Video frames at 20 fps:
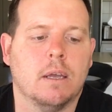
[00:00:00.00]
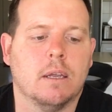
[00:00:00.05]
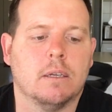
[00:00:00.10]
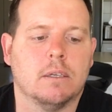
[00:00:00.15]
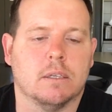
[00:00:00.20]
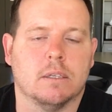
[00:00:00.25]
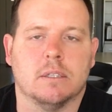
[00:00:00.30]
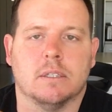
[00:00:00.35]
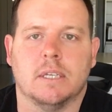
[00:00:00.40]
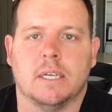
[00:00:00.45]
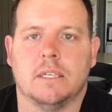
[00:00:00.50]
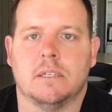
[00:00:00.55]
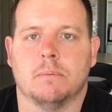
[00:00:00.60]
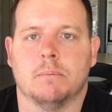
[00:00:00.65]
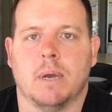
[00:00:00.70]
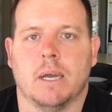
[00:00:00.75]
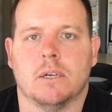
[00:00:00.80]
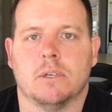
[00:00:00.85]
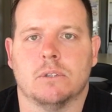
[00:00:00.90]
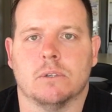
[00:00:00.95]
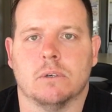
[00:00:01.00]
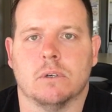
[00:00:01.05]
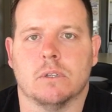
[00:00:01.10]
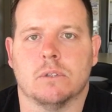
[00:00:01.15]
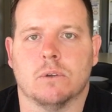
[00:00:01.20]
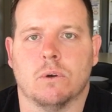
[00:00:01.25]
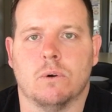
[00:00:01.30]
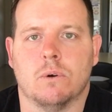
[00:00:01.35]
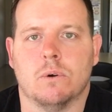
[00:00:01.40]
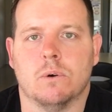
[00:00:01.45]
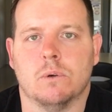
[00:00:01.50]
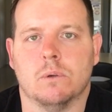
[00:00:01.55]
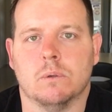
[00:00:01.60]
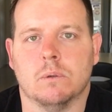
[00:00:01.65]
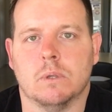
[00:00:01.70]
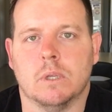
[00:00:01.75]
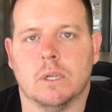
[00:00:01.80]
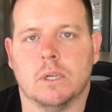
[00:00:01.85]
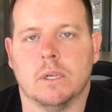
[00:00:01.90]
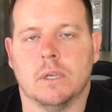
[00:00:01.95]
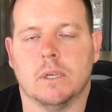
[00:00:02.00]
Just need to make sure it's all